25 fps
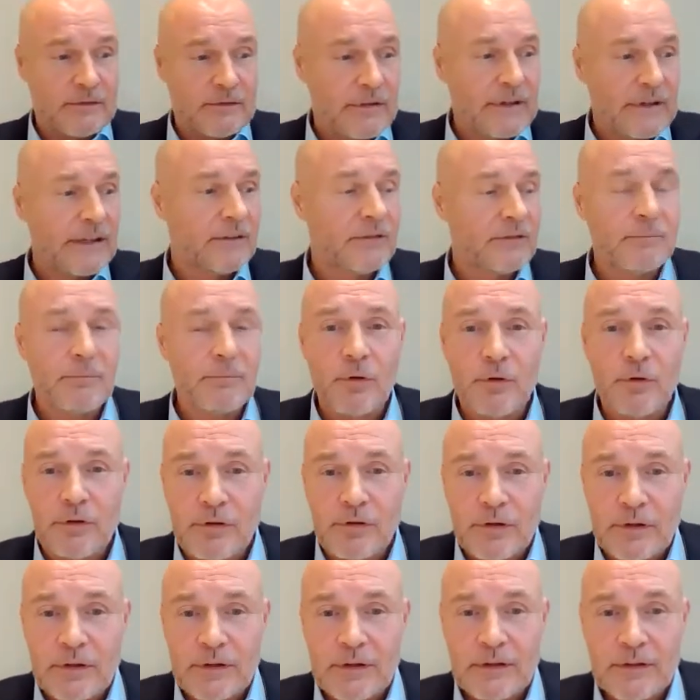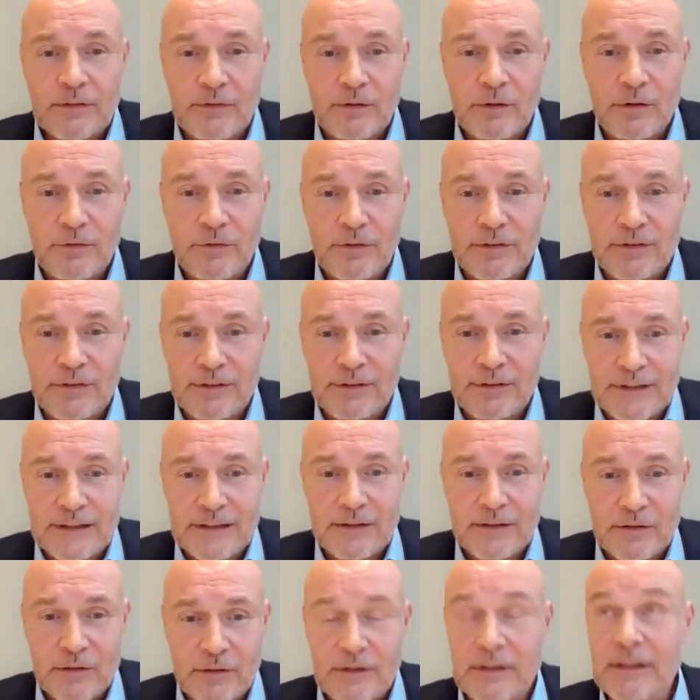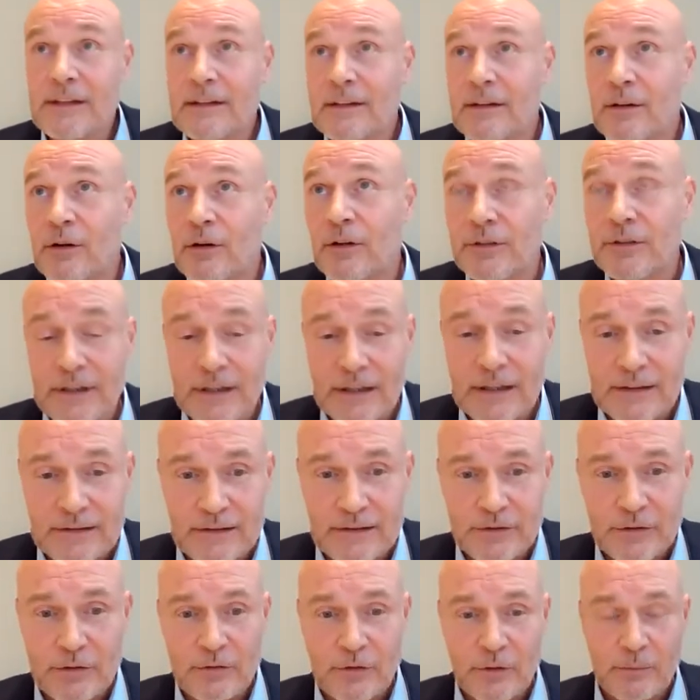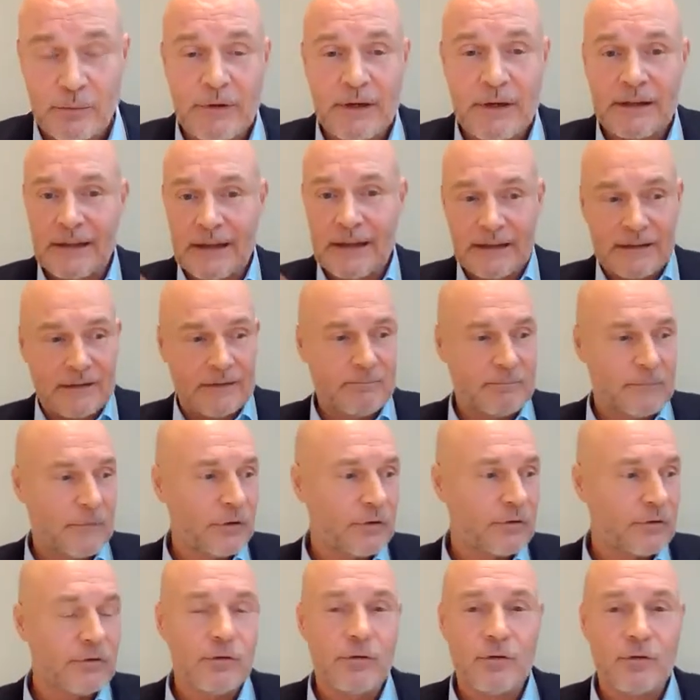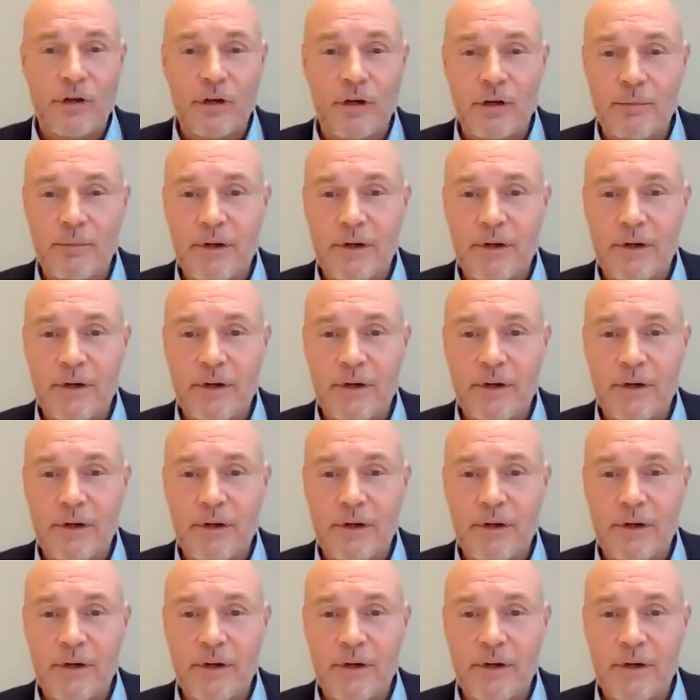transport services in continental Europe, and I'm not talking